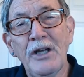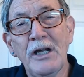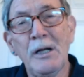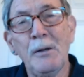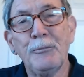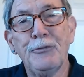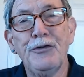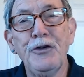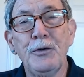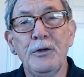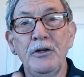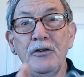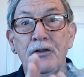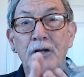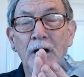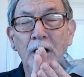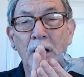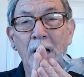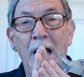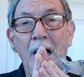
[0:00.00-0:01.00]
so you can
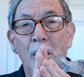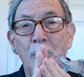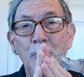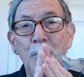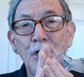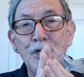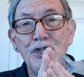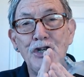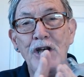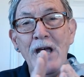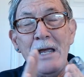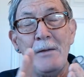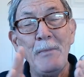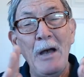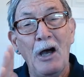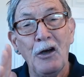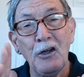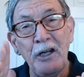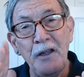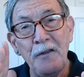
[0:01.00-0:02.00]
tell how much came
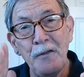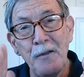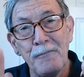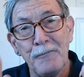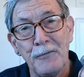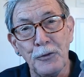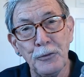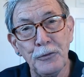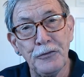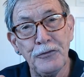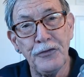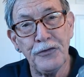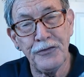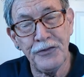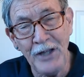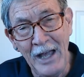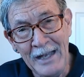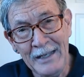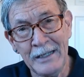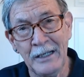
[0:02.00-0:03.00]
out in the first
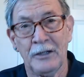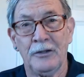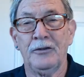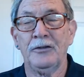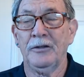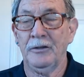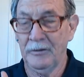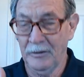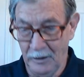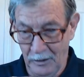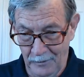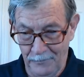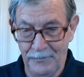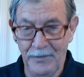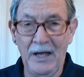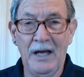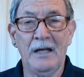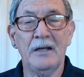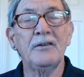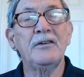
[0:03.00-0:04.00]
second of
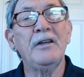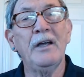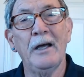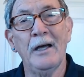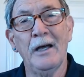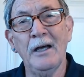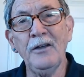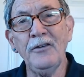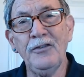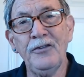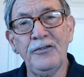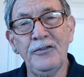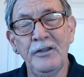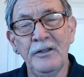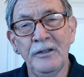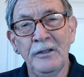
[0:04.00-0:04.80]
that test,